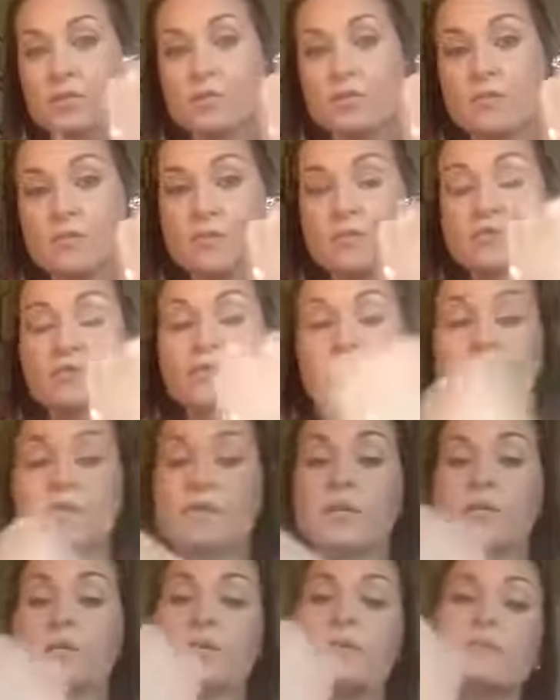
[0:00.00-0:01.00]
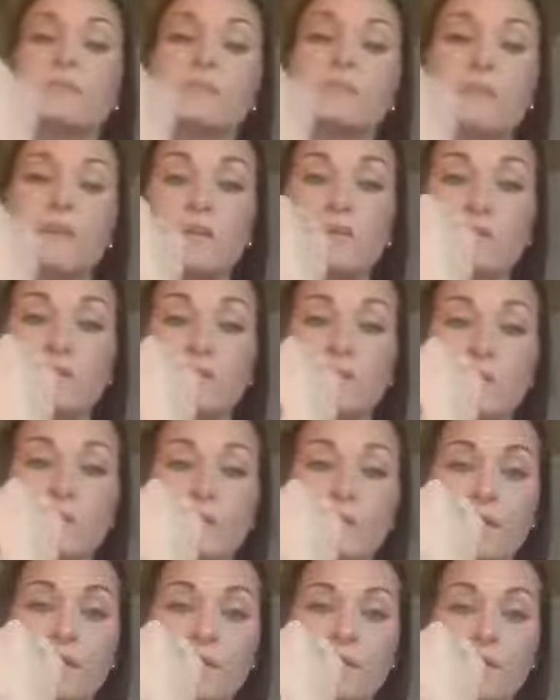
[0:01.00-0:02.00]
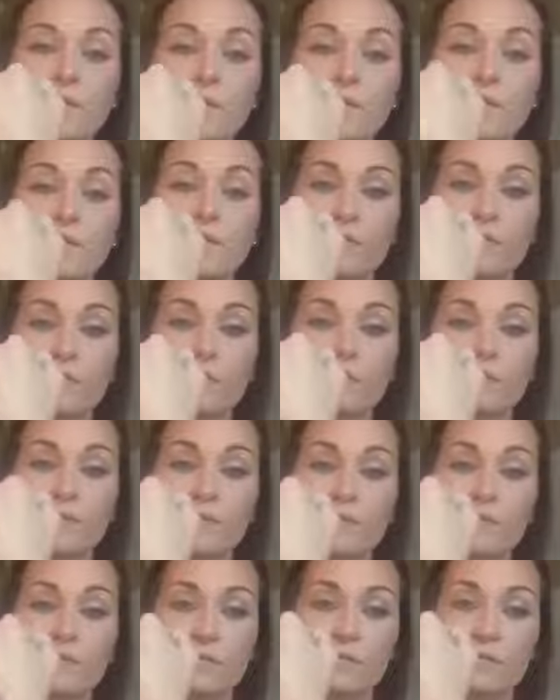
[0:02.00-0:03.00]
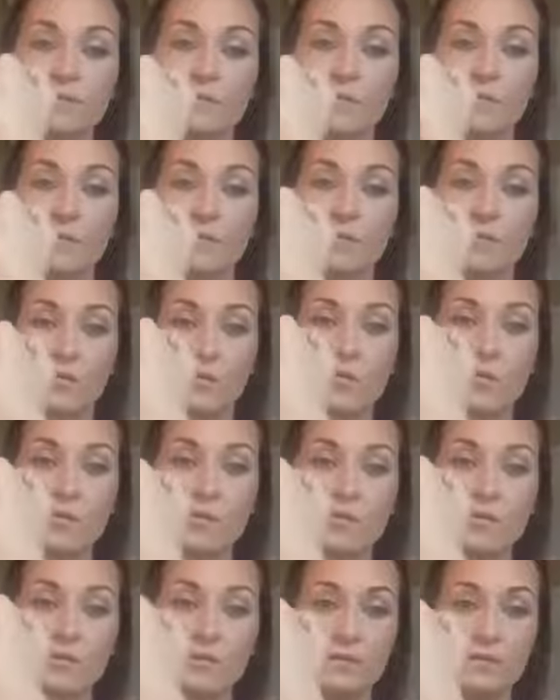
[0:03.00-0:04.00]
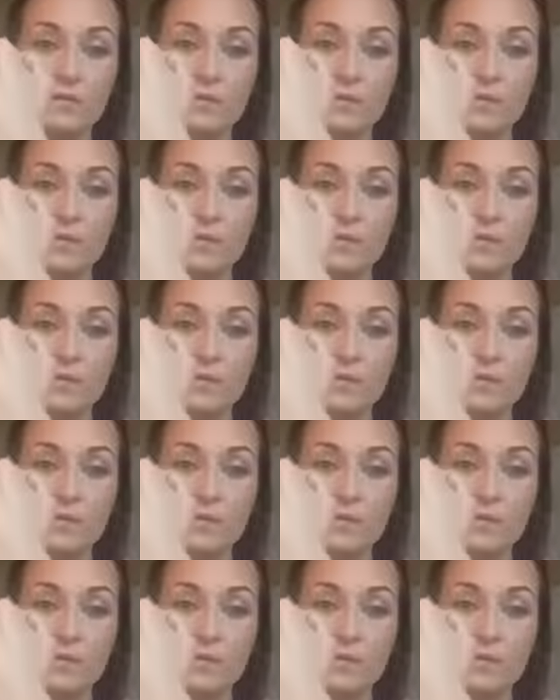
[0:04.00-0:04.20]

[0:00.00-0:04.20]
I want to show you guys a little bit of how it works.